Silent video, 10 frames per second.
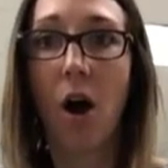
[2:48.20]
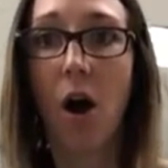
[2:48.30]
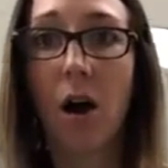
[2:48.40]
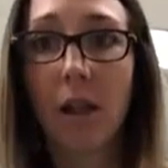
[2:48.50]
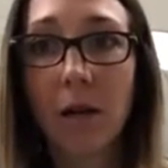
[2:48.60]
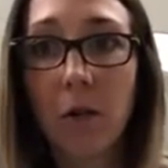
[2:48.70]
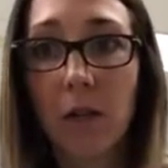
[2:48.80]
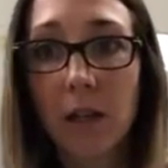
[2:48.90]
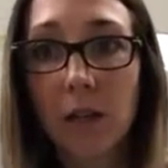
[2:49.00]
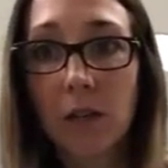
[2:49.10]
All I'm
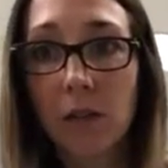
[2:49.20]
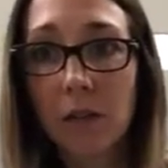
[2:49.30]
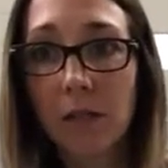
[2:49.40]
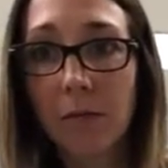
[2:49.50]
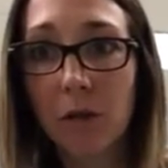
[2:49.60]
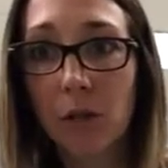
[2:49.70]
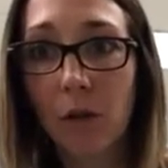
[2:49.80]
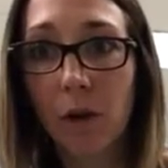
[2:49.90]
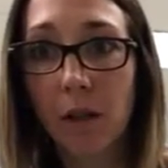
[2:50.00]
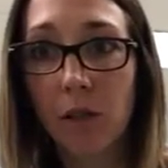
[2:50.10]
going to do is I'm just
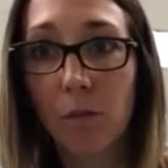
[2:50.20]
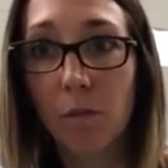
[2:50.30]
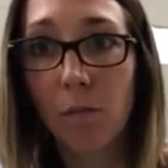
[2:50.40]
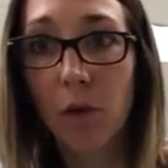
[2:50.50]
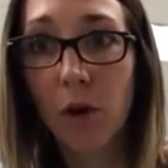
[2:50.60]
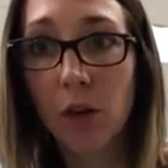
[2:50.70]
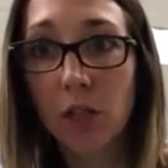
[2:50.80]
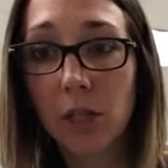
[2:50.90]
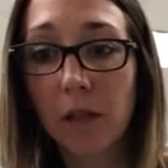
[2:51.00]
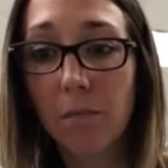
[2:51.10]
going to
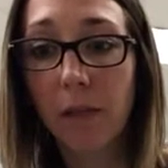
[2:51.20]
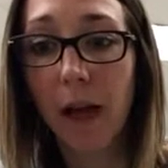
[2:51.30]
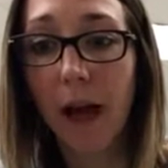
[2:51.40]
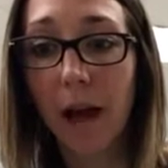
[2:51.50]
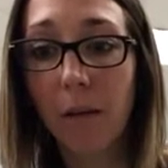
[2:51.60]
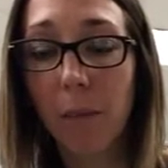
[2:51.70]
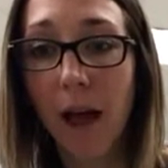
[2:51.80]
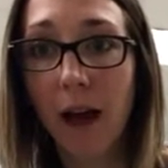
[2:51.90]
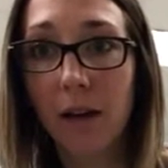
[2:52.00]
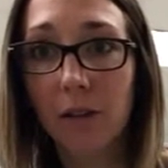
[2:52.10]
push the black
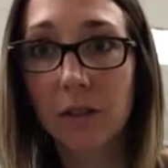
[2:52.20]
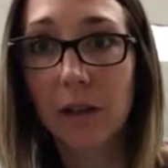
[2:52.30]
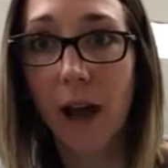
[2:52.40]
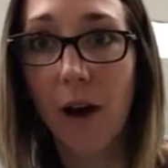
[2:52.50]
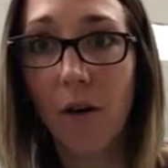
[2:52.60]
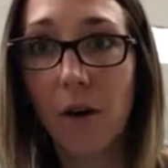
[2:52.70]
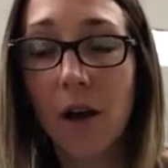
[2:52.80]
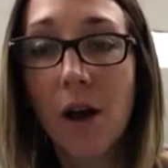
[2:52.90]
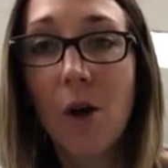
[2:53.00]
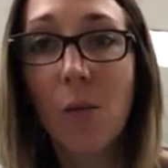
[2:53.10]
paddle down.
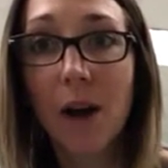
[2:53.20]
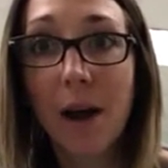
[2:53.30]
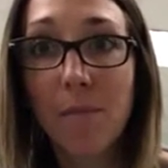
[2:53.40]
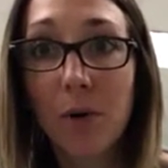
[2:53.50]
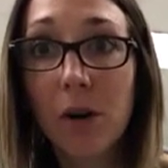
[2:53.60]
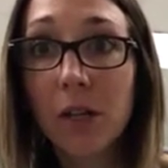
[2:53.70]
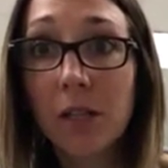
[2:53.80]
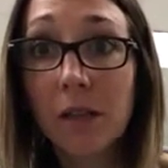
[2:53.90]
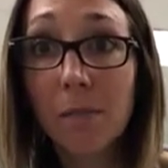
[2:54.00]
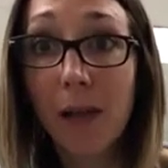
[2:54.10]
When I push
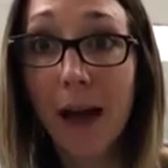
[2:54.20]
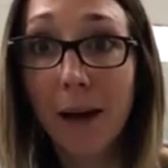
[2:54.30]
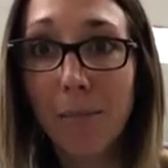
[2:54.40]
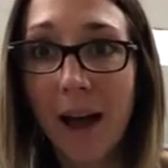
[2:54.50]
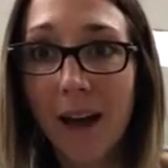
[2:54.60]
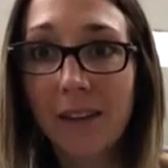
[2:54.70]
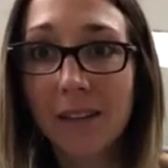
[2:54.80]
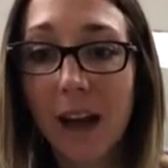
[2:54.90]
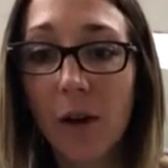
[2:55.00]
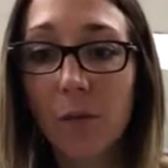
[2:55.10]
the black paddle
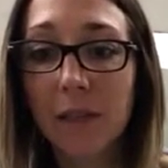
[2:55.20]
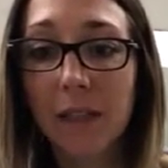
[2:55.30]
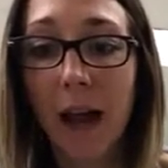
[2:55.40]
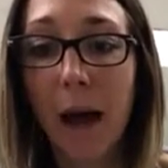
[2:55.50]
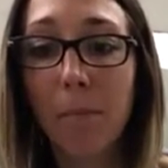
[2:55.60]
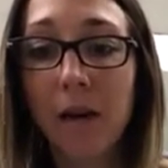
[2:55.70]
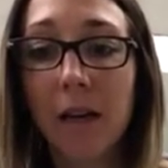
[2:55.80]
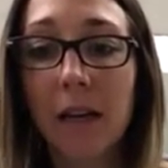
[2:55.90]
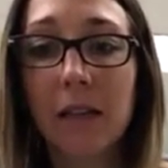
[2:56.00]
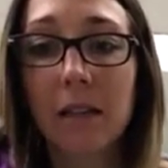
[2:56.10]
down, what's
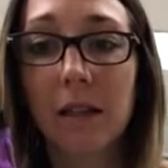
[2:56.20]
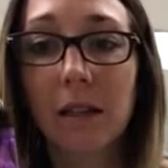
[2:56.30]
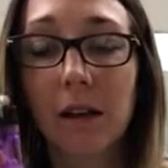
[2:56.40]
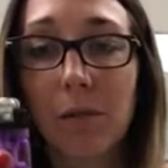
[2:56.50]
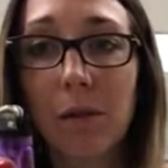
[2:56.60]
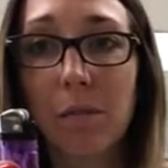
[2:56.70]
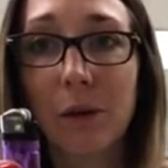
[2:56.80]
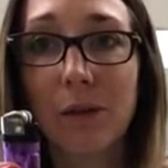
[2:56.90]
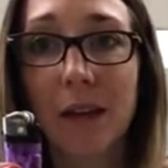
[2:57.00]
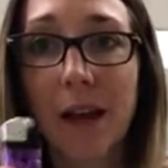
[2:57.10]
happening is the liquid
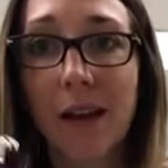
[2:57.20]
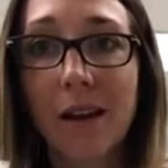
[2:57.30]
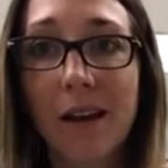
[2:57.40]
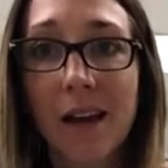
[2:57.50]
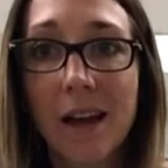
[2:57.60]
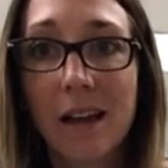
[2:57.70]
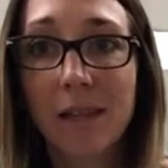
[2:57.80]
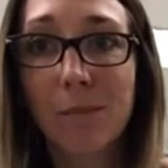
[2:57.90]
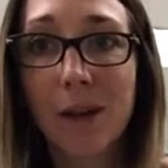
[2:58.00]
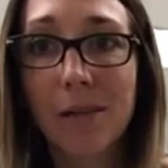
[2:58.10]
butane
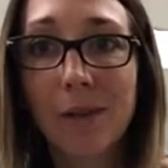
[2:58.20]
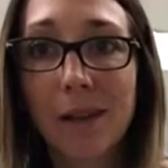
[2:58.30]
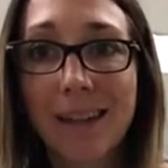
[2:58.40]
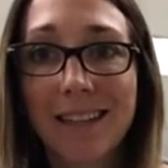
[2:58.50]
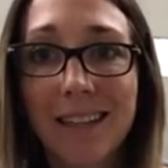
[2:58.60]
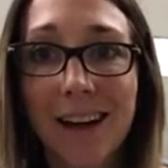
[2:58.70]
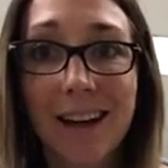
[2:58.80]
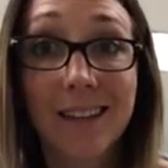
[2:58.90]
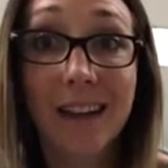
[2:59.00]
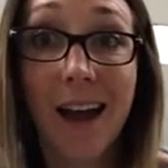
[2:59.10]
is being released
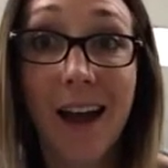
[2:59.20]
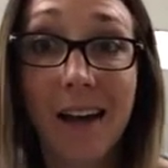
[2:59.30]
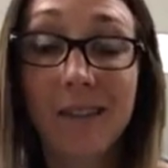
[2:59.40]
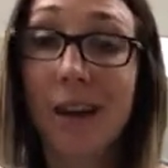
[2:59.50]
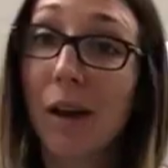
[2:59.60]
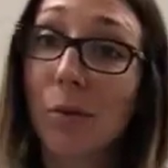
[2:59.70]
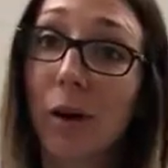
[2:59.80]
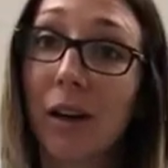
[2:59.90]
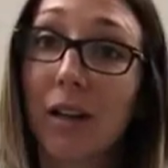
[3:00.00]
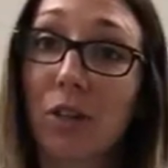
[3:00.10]
as a gas, and
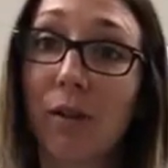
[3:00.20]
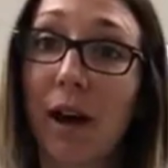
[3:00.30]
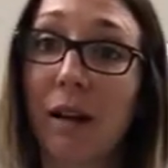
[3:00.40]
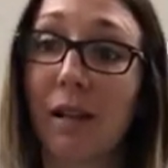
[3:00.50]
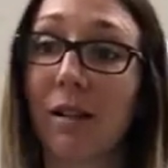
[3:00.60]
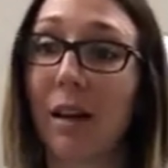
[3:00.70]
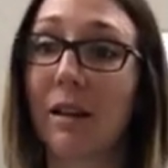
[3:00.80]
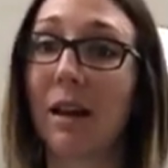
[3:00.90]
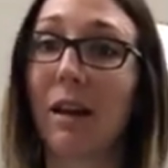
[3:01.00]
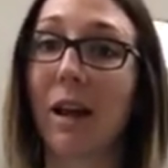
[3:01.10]
we're going to try to
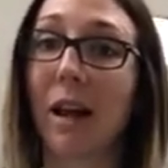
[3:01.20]
collect that